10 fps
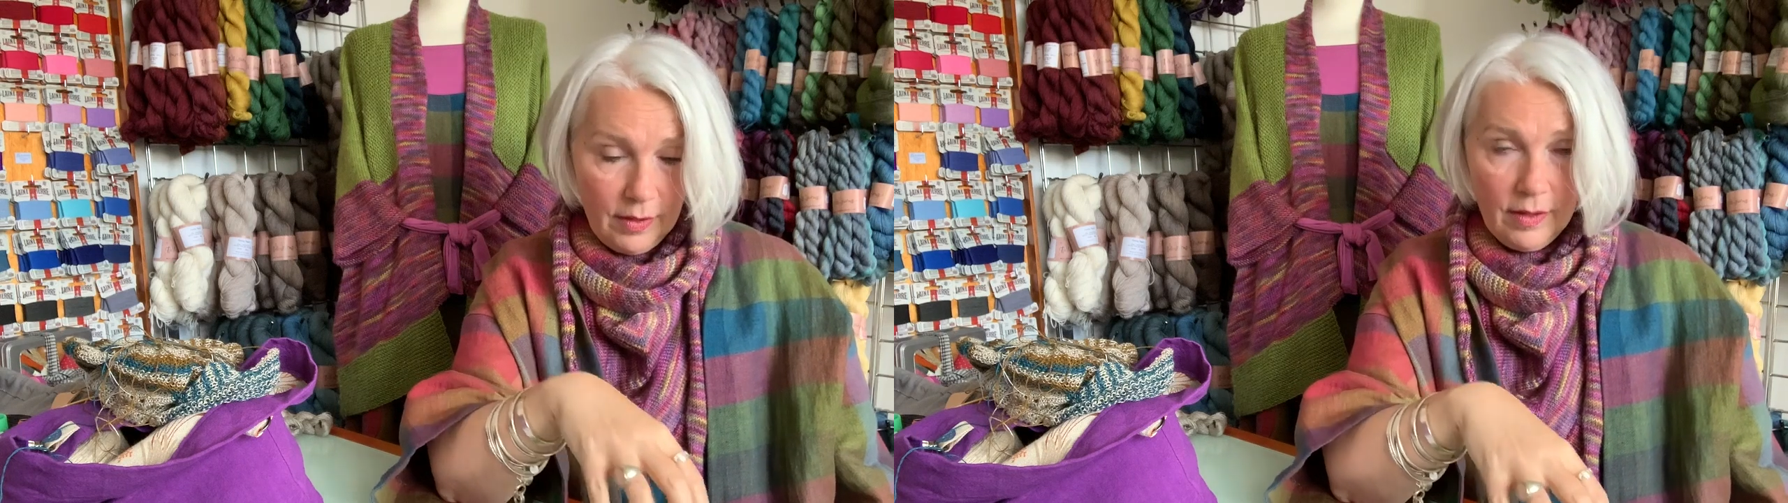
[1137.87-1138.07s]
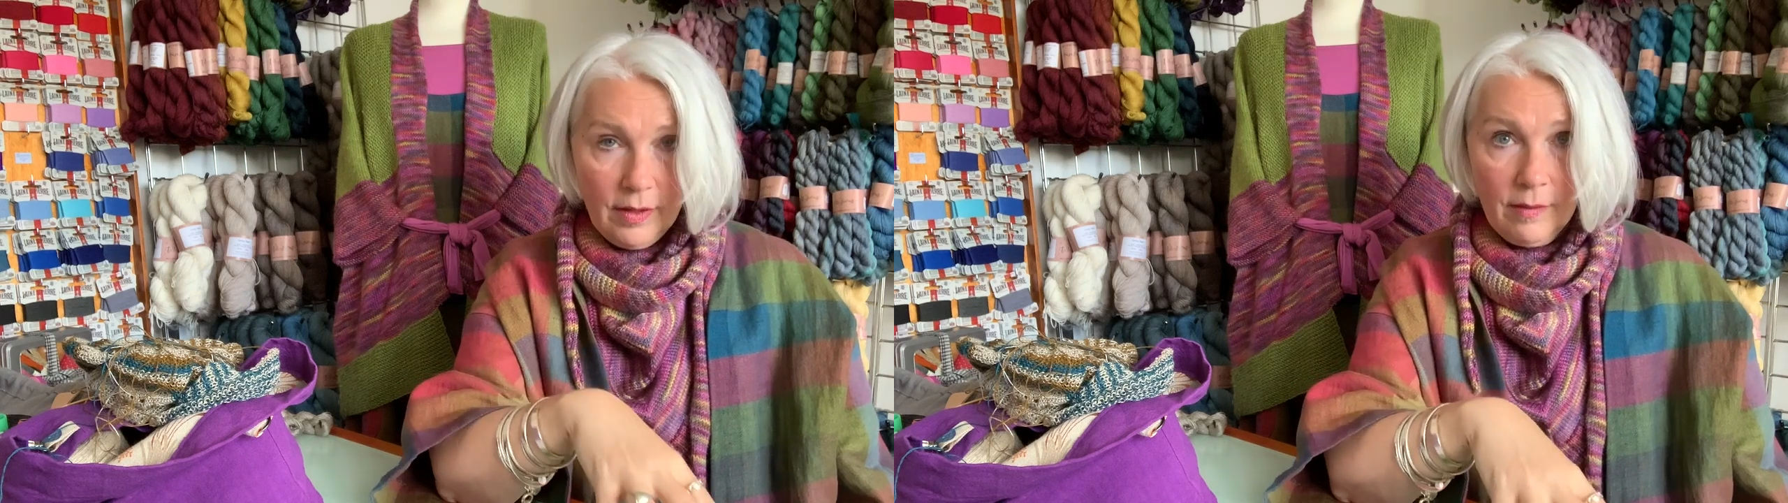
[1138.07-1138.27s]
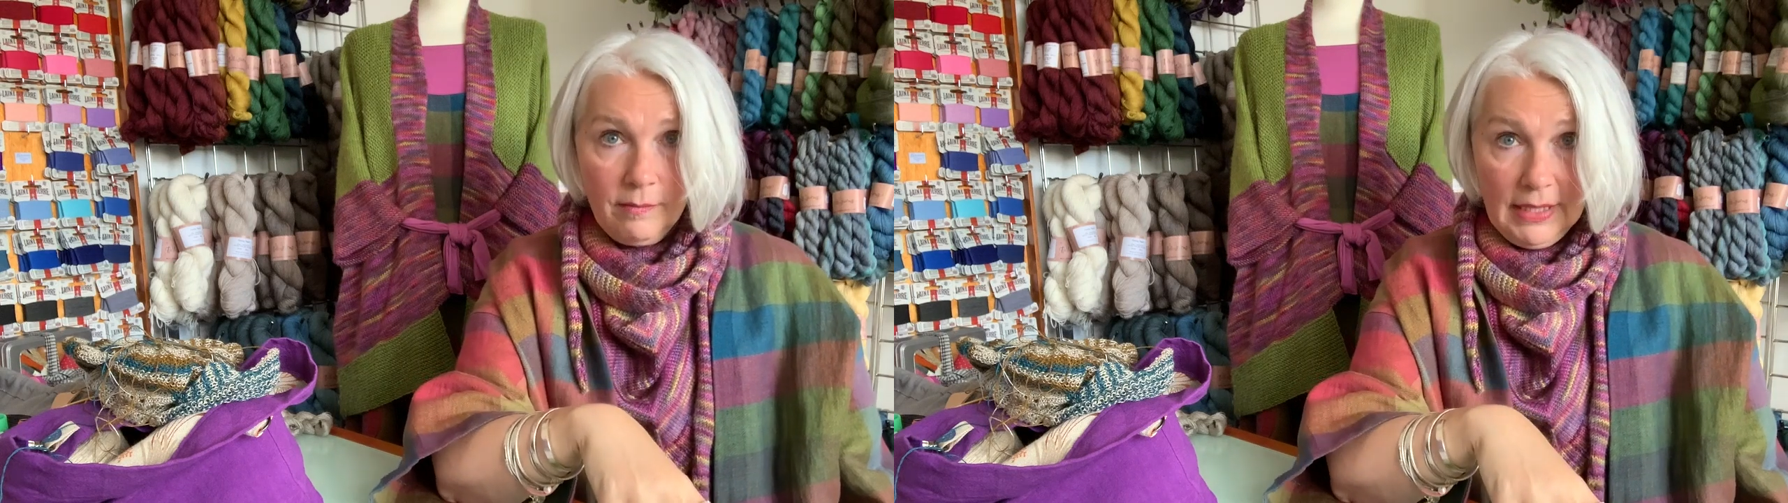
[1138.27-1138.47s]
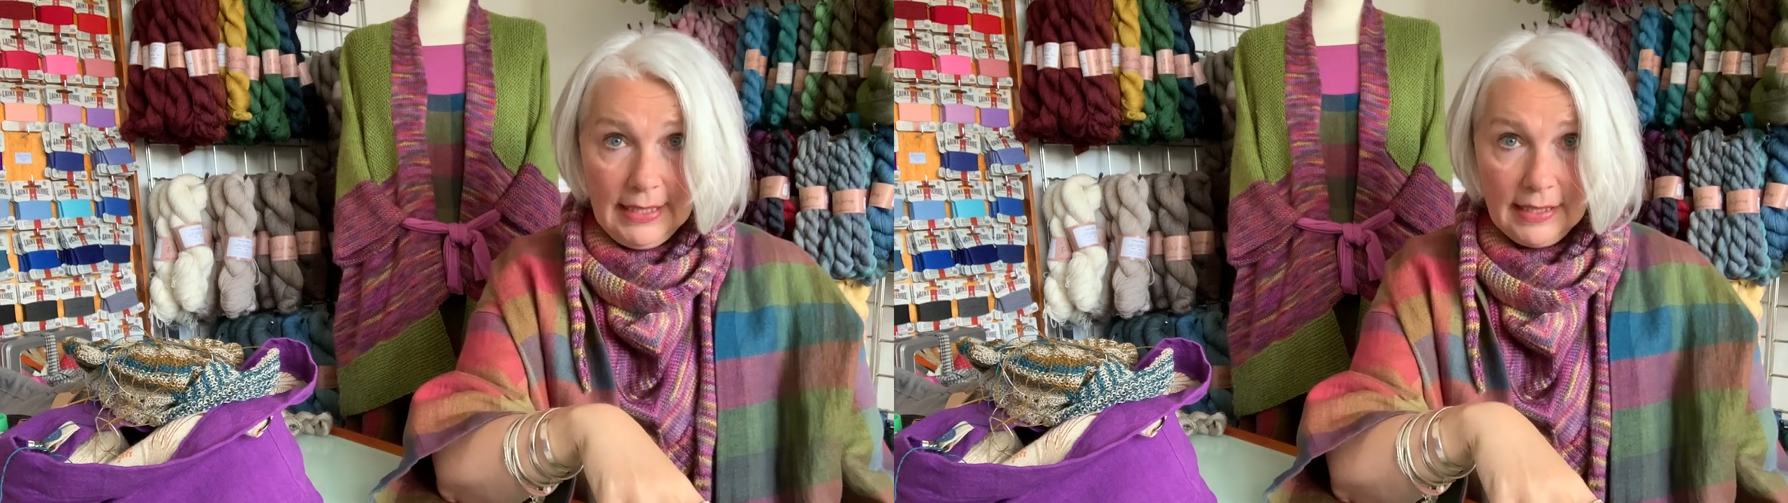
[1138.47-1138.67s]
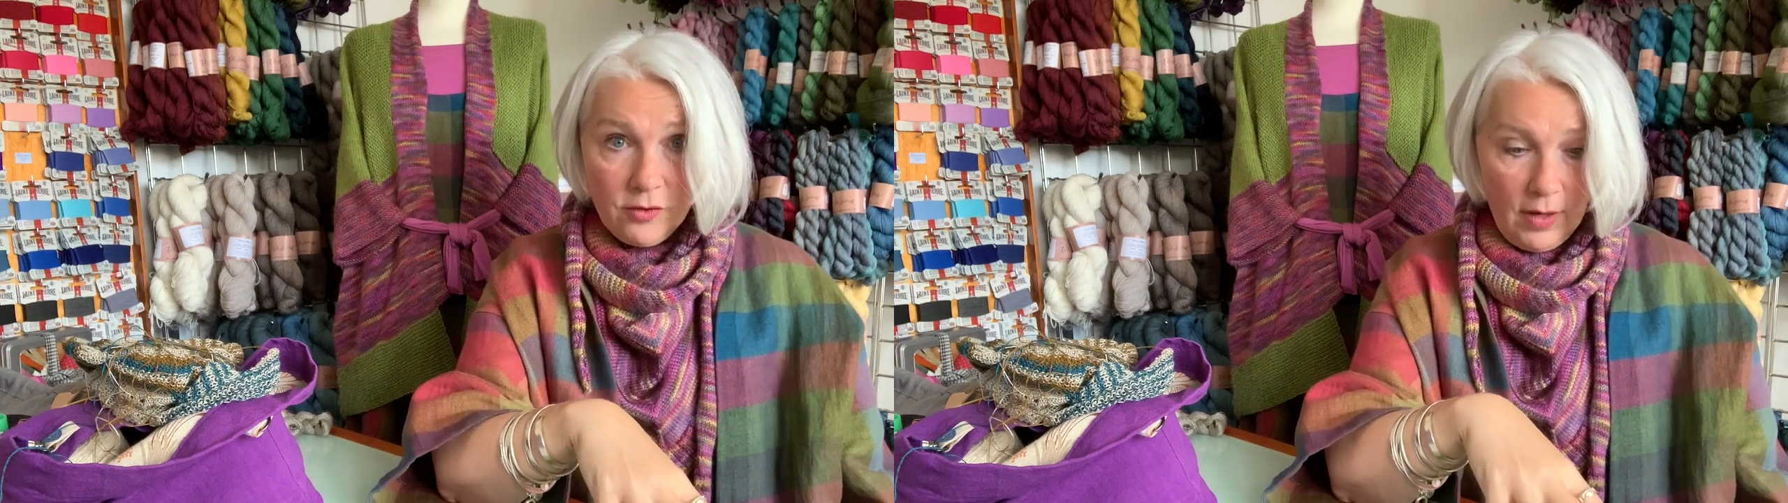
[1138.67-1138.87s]
Millie
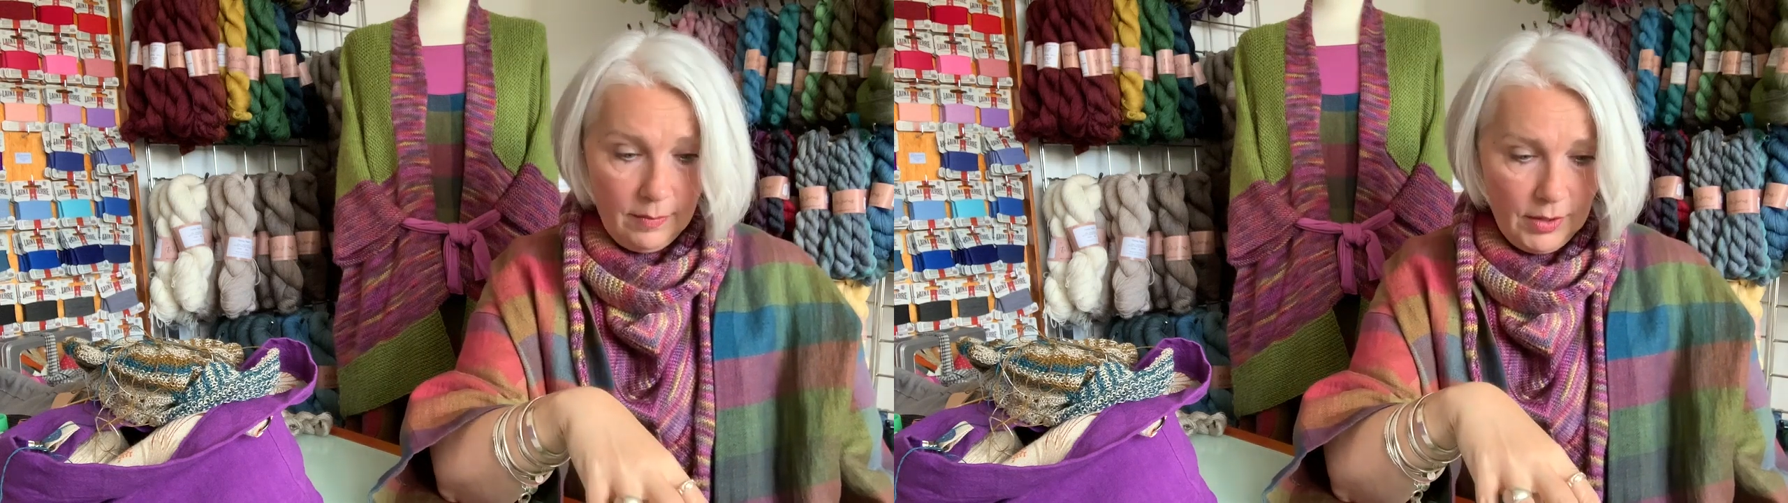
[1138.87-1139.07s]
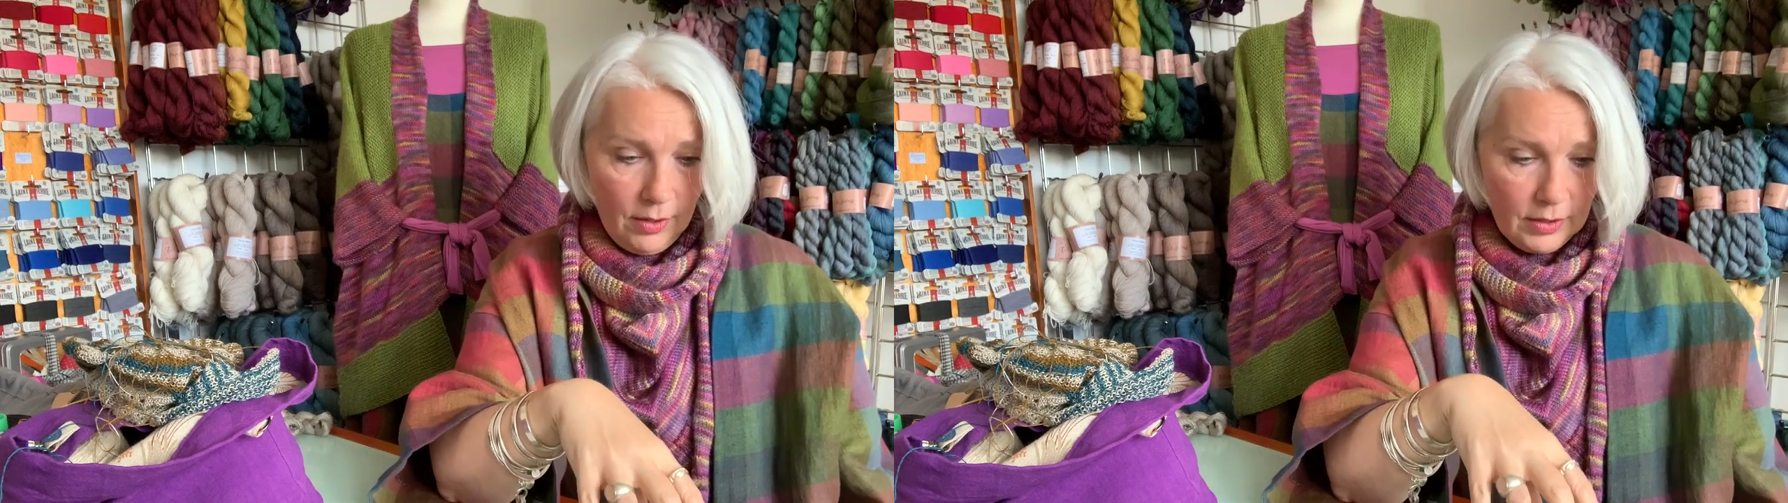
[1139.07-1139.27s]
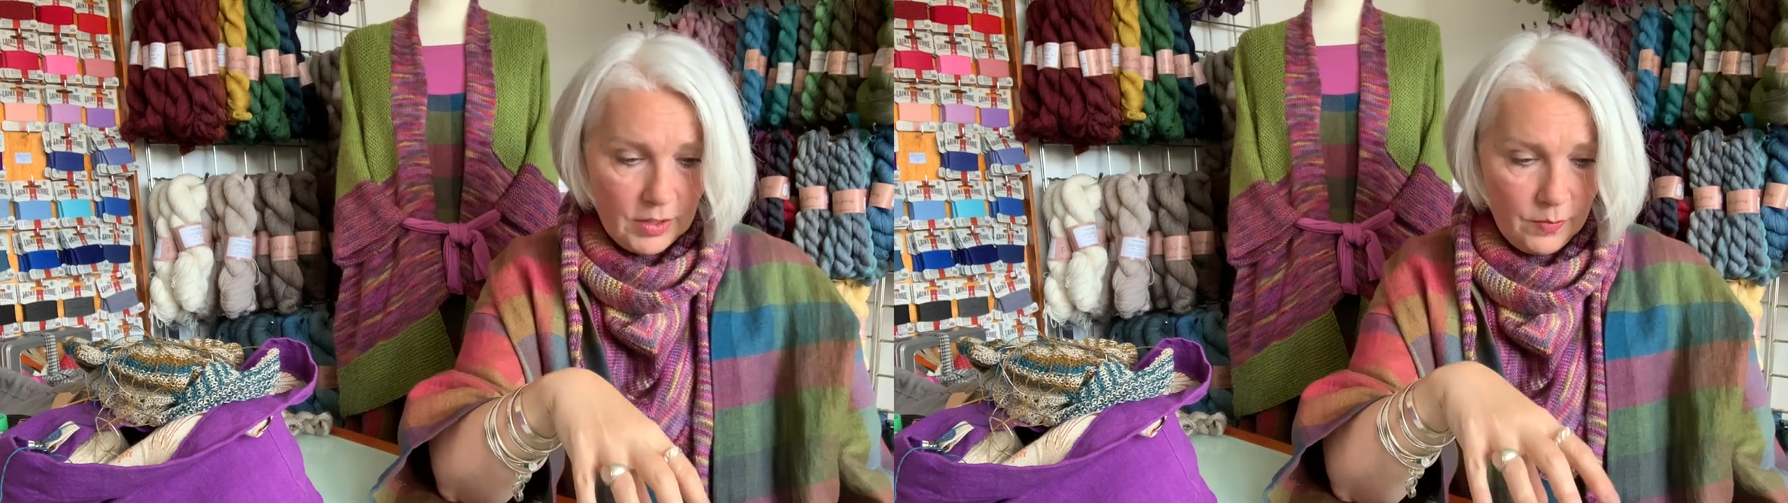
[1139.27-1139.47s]
at Tribe Yarns,